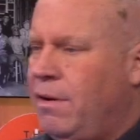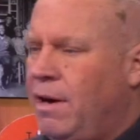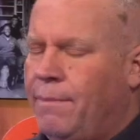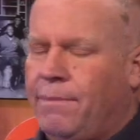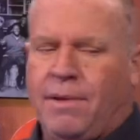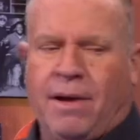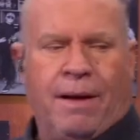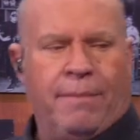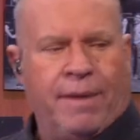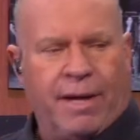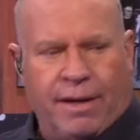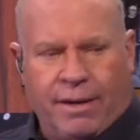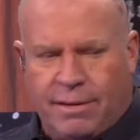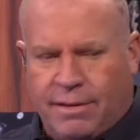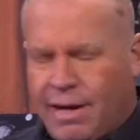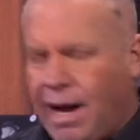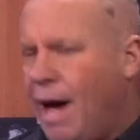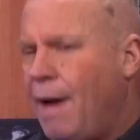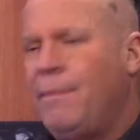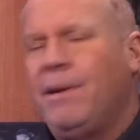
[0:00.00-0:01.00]
upcoming
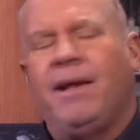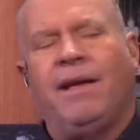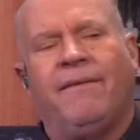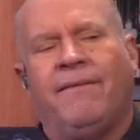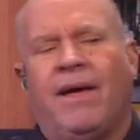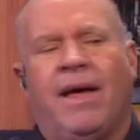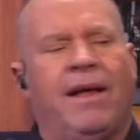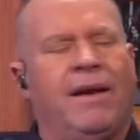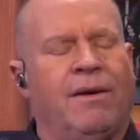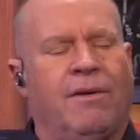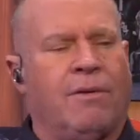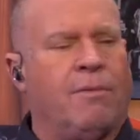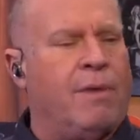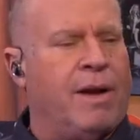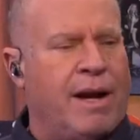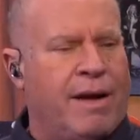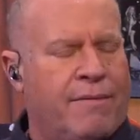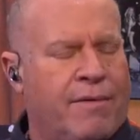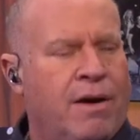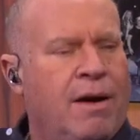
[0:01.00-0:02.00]
comedy event or whatever.